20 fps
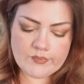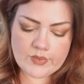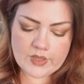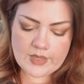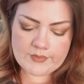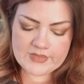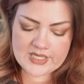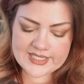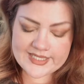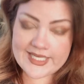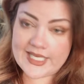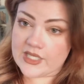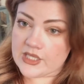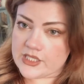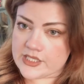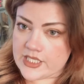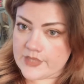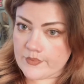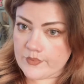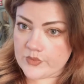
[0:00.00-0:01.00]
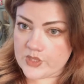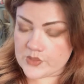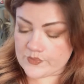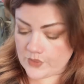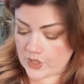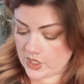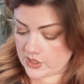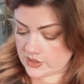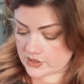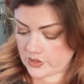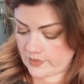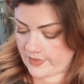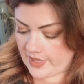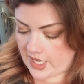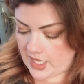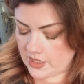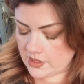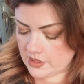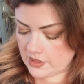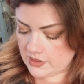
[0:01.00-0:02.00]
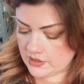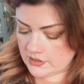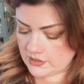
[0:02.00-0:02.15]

I'm not saying these products are bad.